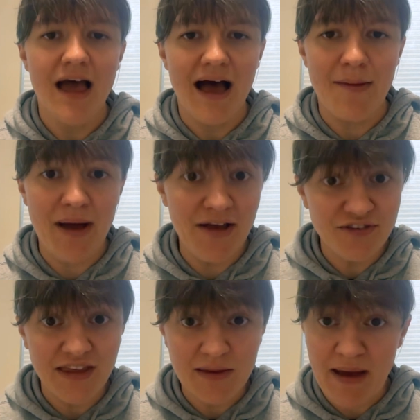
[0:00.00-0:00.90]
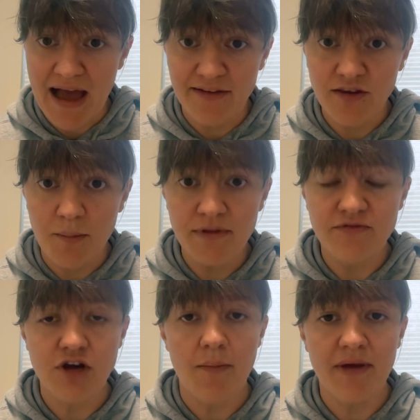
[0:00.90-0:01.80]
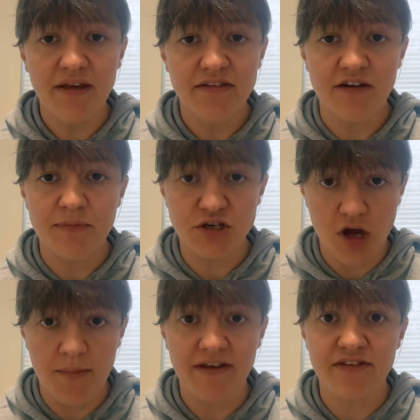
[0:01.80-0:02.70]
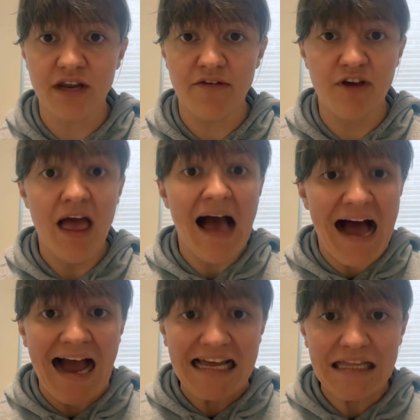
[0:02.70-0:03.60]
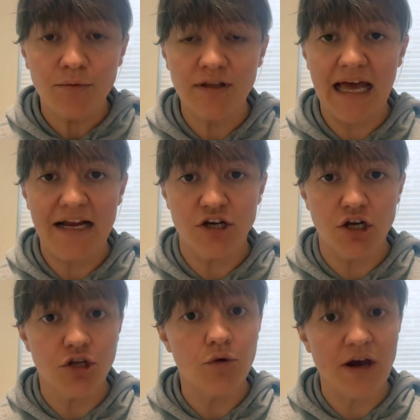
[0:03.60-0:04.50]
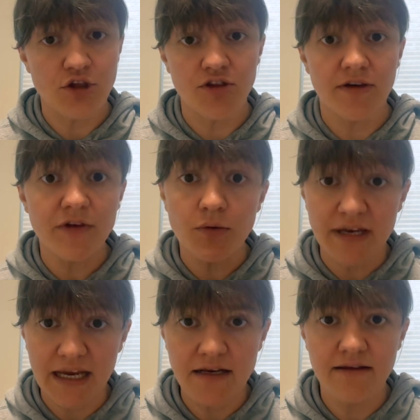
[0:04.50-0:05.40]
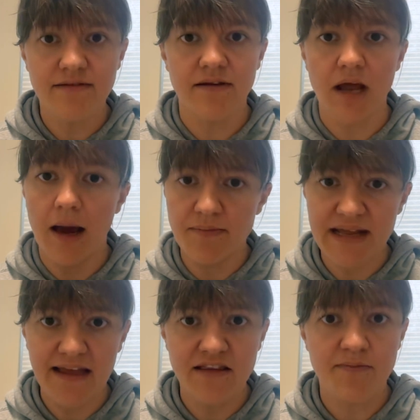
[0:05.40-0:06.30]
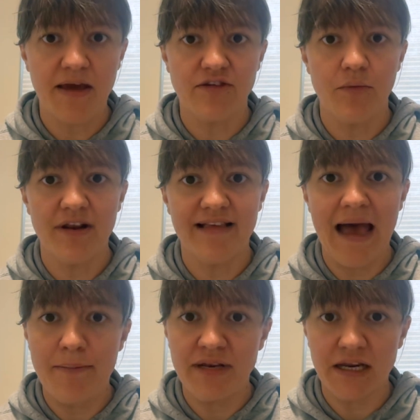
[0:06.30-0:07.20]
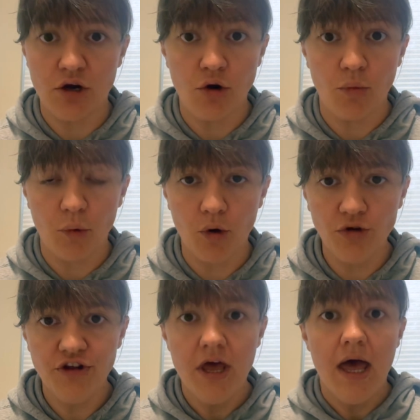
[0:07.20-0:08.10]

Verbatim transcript: Um, I'll say the past couple of topics have been topics that have highly relied on questions of uniqueness and updates based on what is happening in our world,